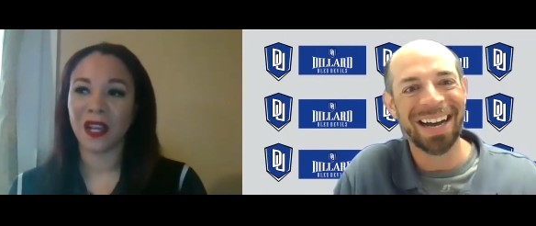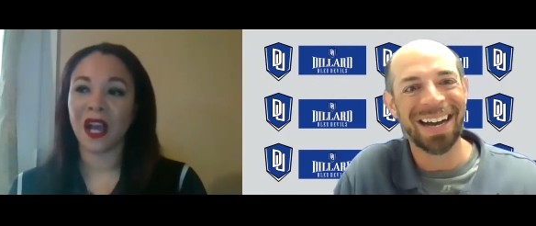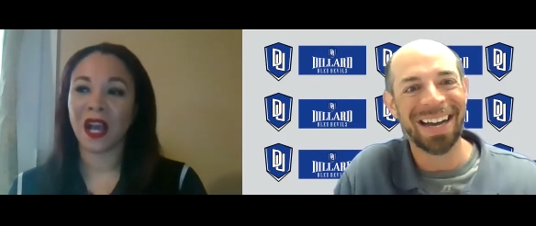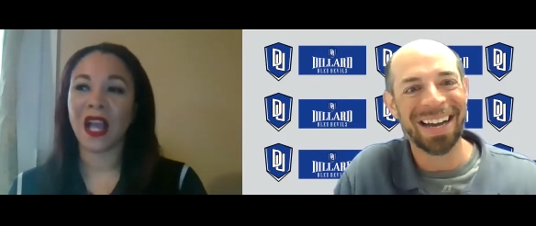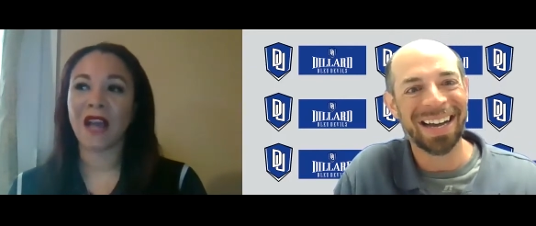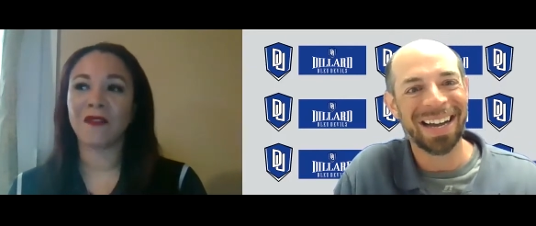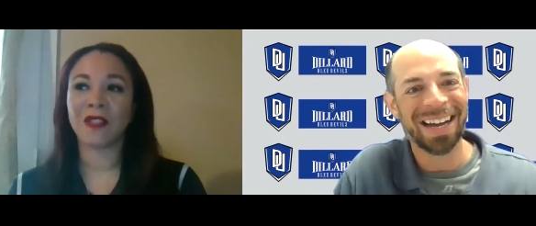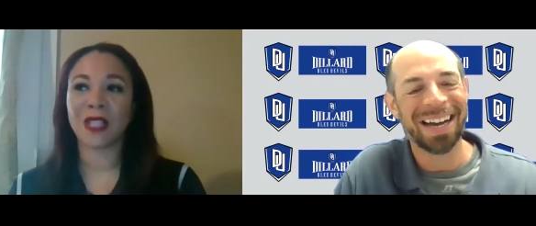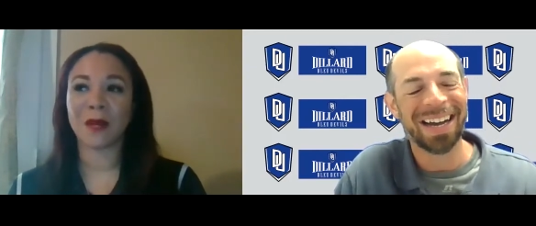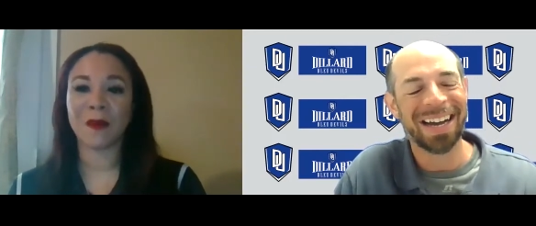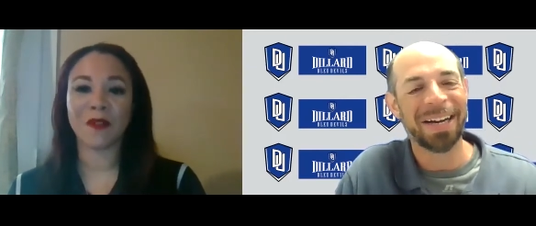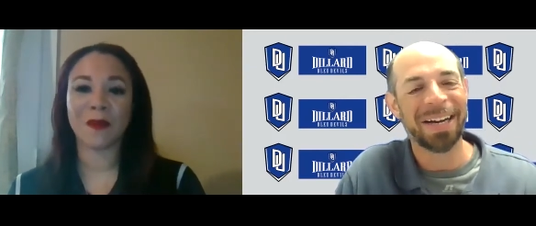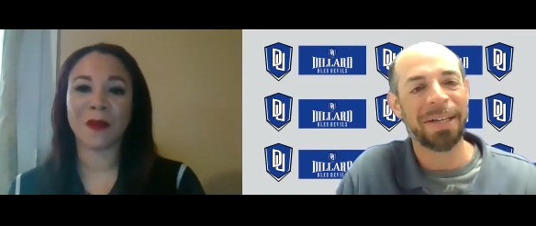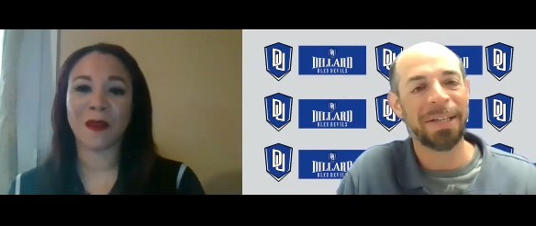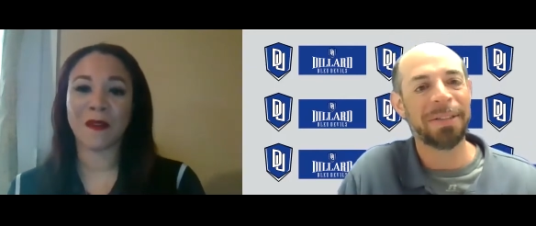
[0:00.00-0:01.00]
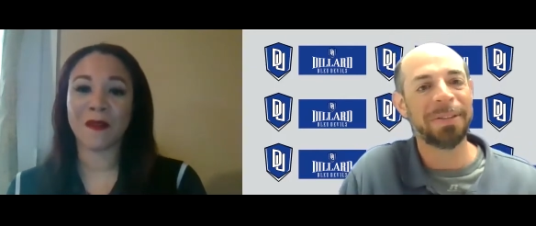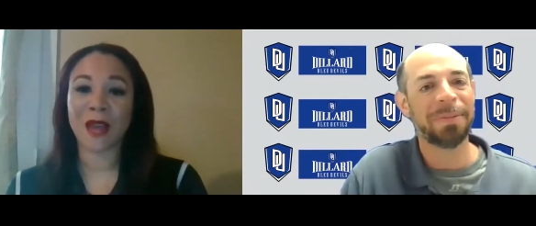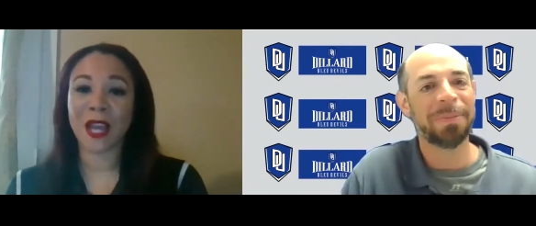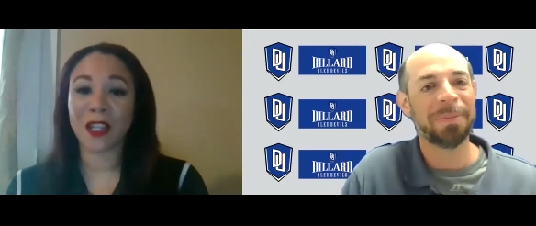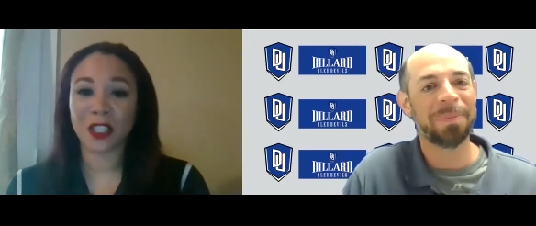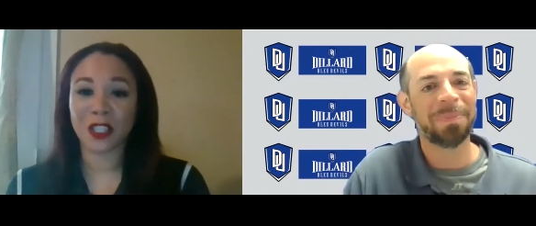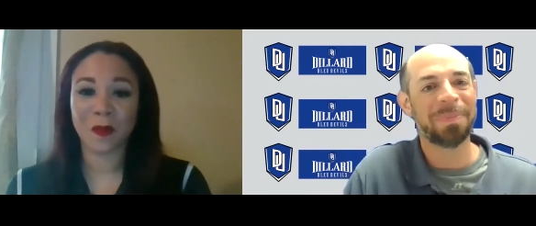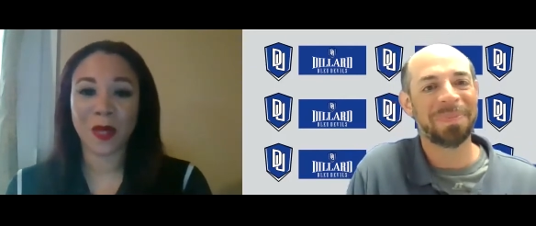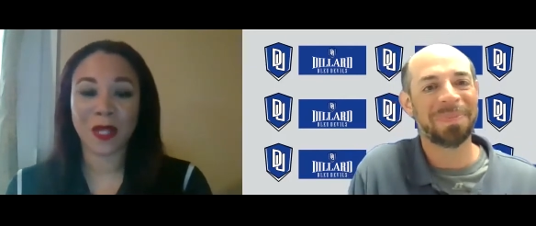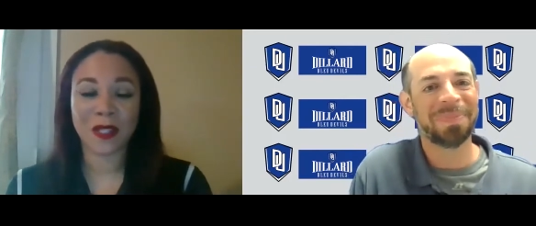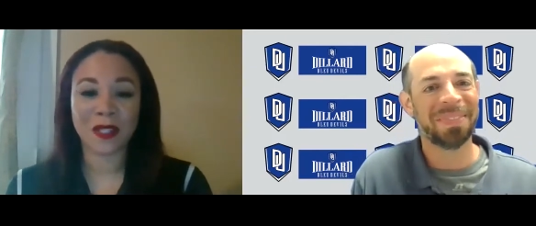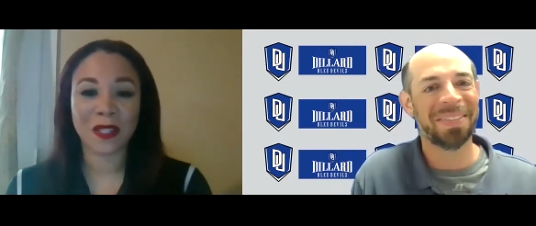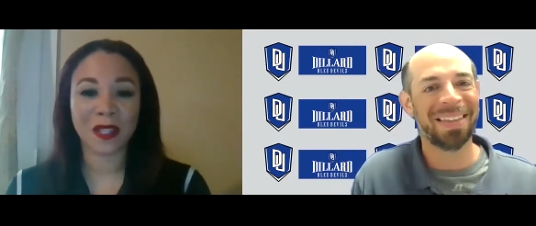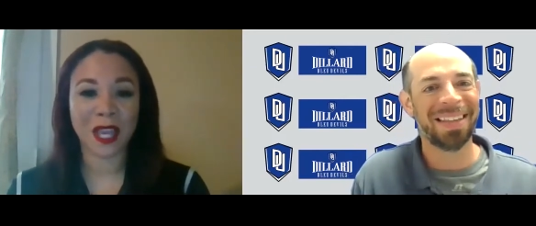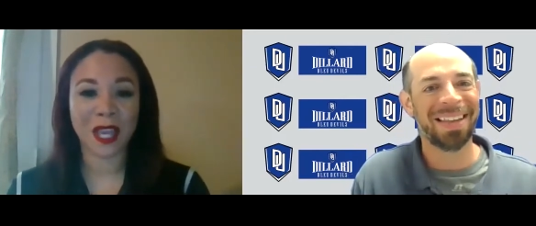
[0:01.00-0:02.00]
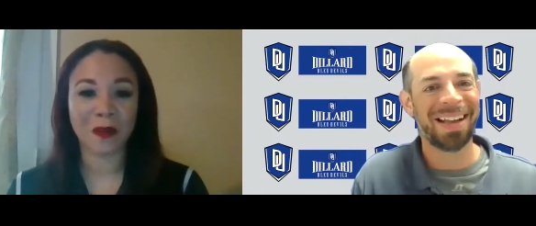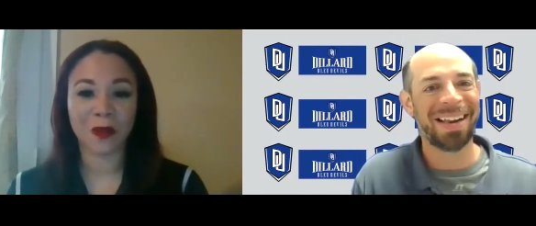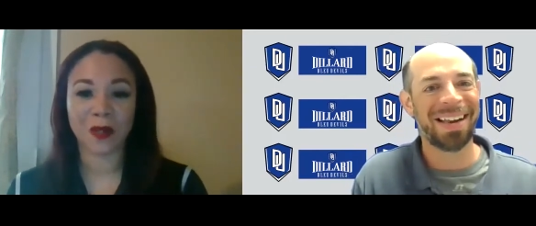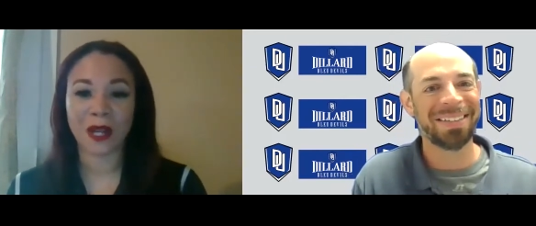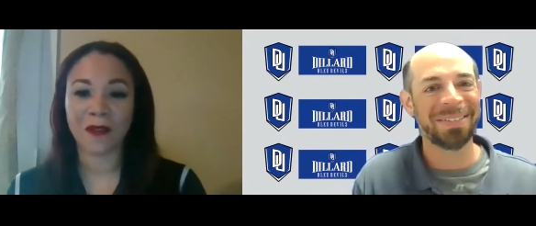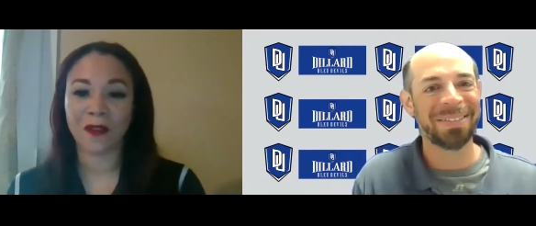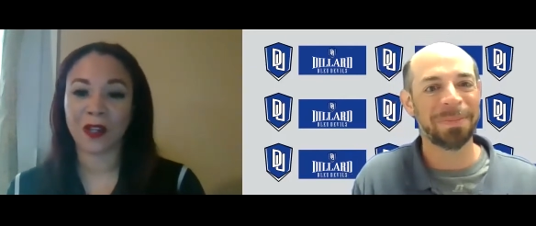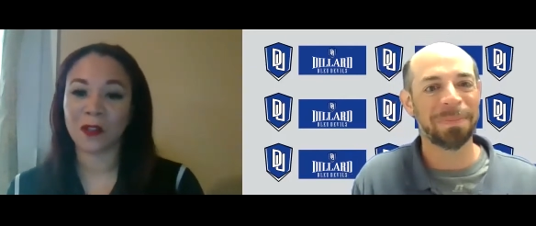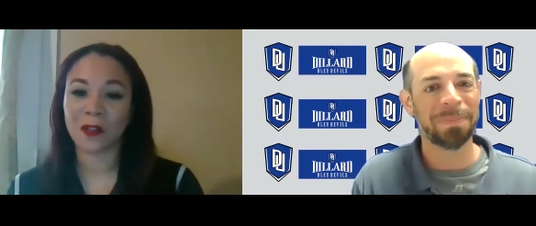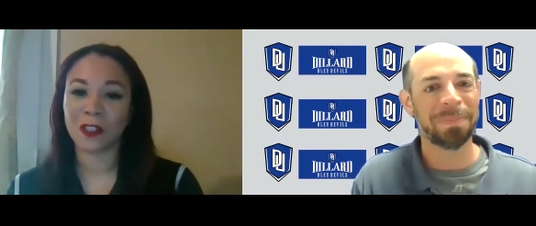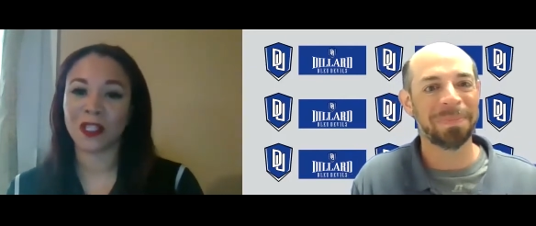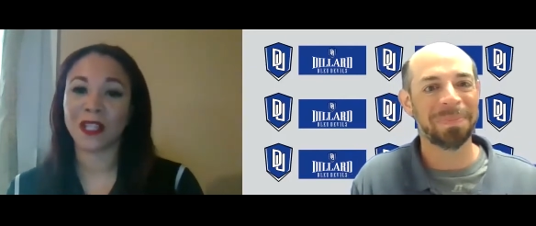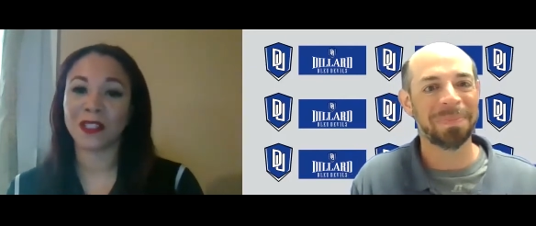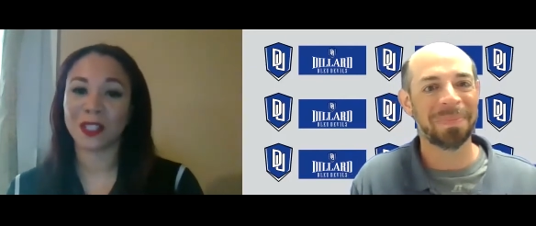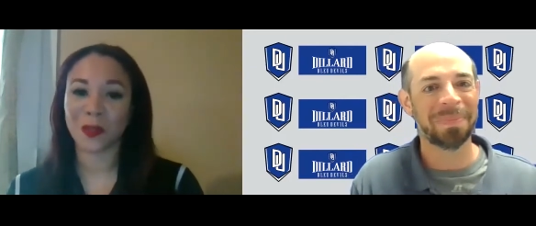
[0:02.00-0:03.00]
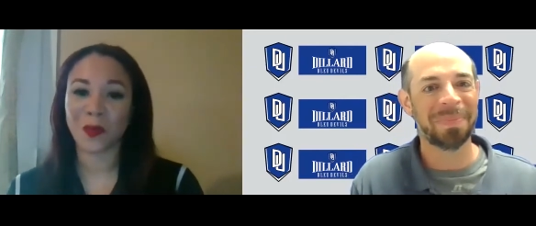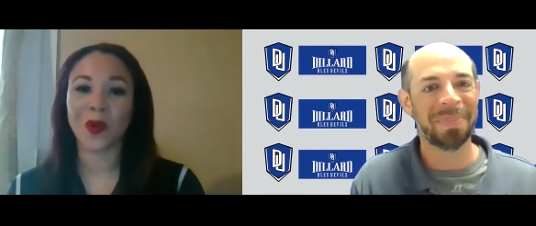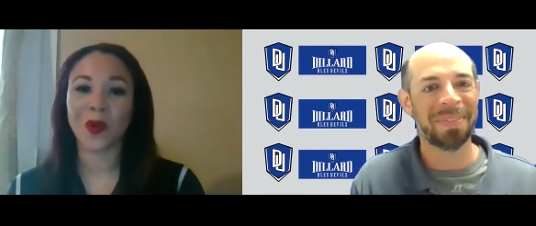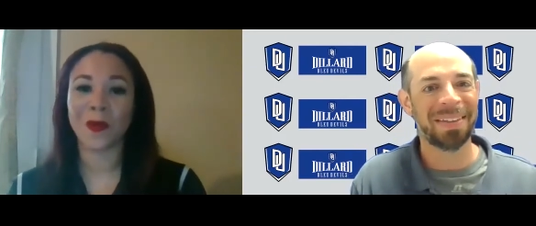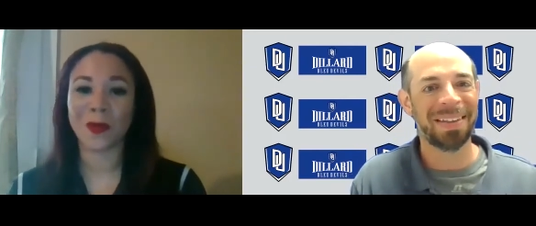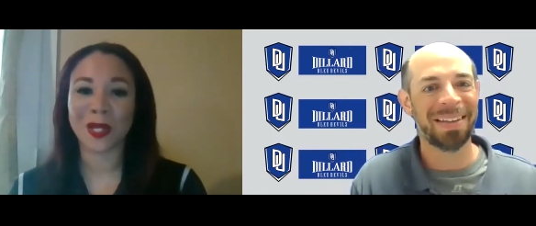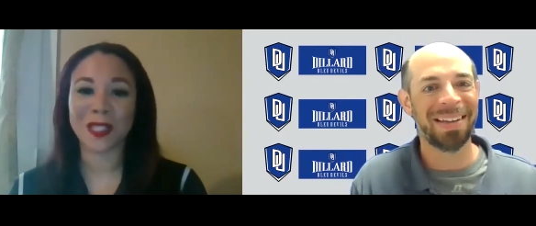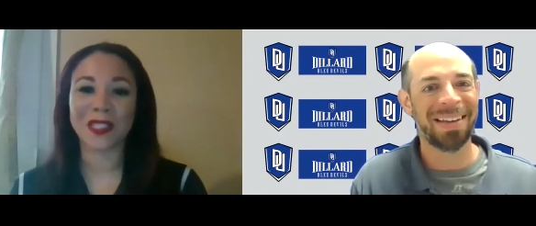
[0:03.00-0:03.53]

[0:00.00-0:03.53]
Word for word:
Speaker 1: I have some of them have actually been to the games where I've coached that support me.